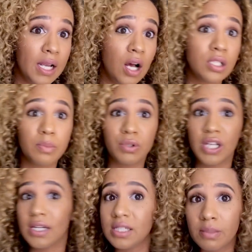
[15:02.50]
else and
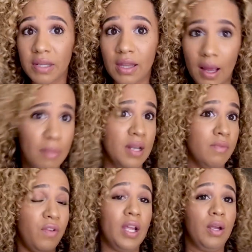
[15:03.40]
pretending to be them and
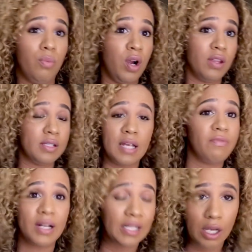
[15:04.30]
fucking wearing the same
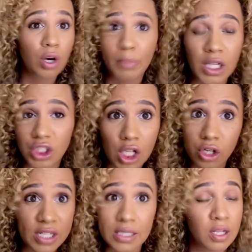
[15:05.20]
fucking nail polish
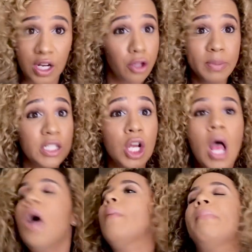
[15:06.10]
color as another bitch.
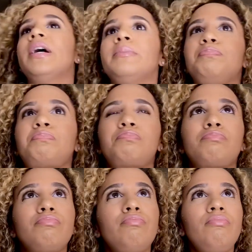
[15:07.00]
But
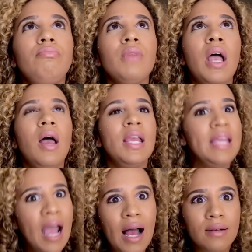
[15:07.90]

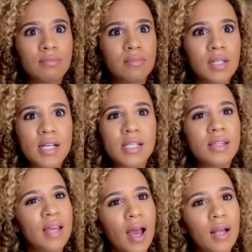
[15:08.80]
yeah,
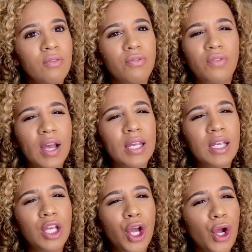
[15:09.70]
isn't that
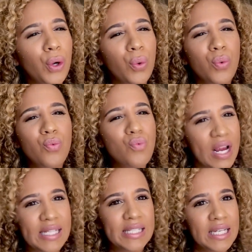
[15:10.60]
fucking
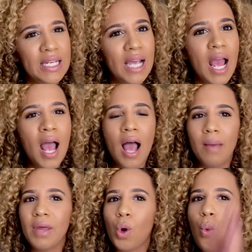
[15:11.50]
crazy?
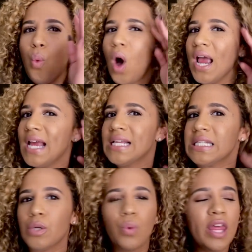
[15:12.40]
I'm like, what
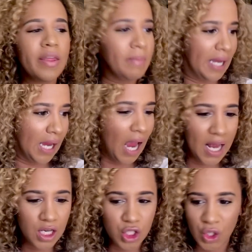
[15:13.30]
is it with me
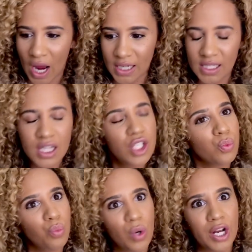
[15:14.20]
and attracting these
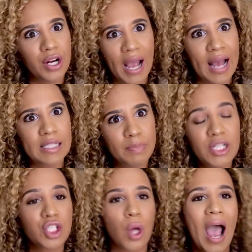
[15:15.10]
weird ass
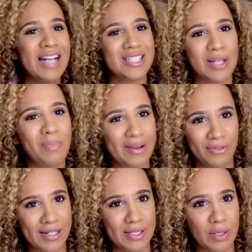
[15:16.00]
bitches? So I just don't make
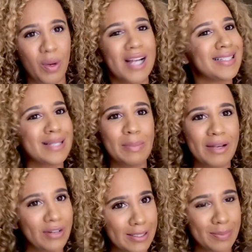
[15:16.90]
friends no more. I just don't make
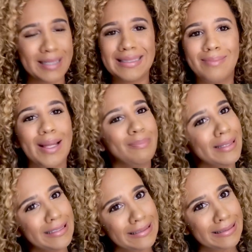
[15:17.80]
friends no more because I'm like,
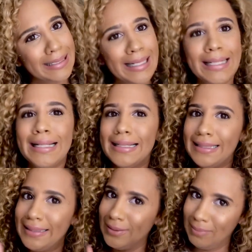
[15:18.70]
bitch,
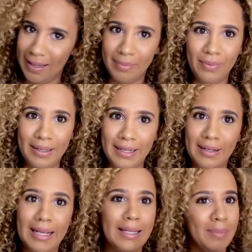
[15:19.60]
you might be weird
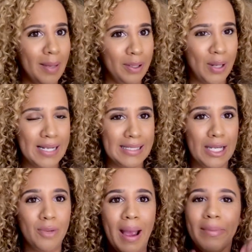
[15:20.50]
and you might be crazy.
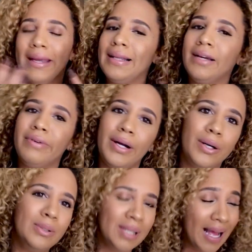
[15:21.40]
You might be in love with a
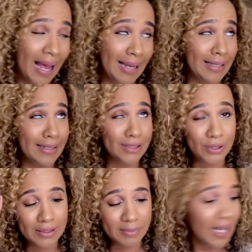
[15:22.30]
hoe. I get it,
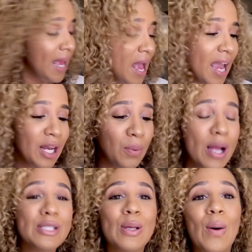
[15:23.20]
trust me. Anyway,
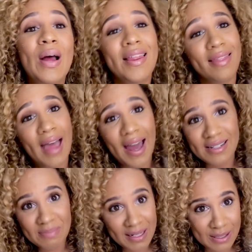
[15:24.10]
so that
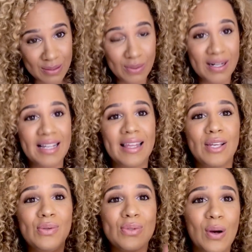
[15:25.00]
is my story.
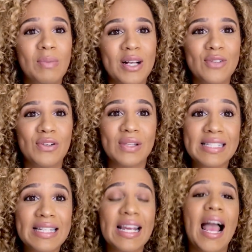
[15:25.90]
Thank you so much for
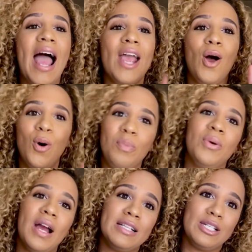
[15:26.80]
listening. I hope you
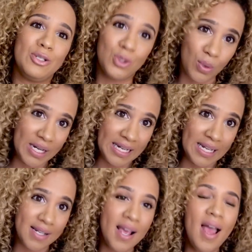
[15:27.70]
guys enjoyed
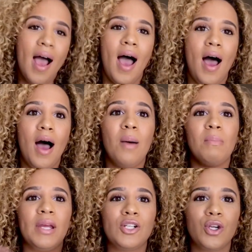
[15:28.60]
it.
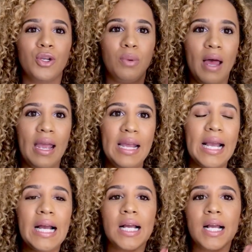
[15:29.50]
Make sure you like,
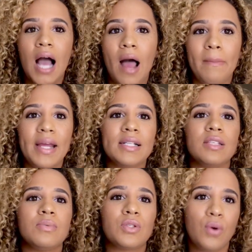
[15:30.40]
comment,
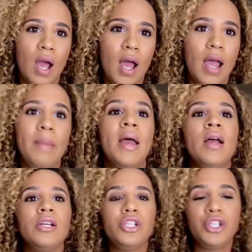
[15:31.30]
subscribe,
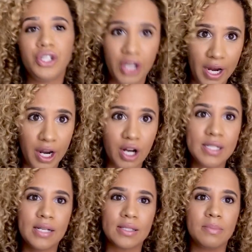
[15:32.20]
share,
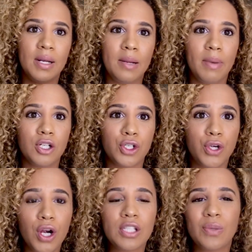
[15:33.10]
tell somebody about your
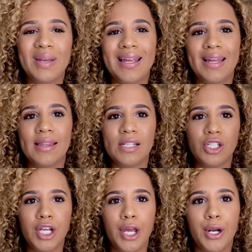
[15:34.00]
girl so we can get this
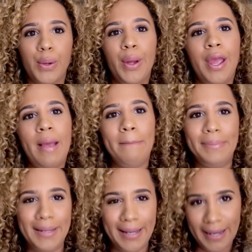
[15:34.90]
channel
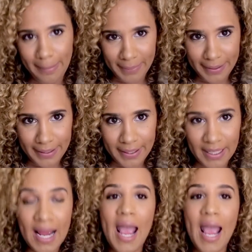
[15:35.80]
pimping.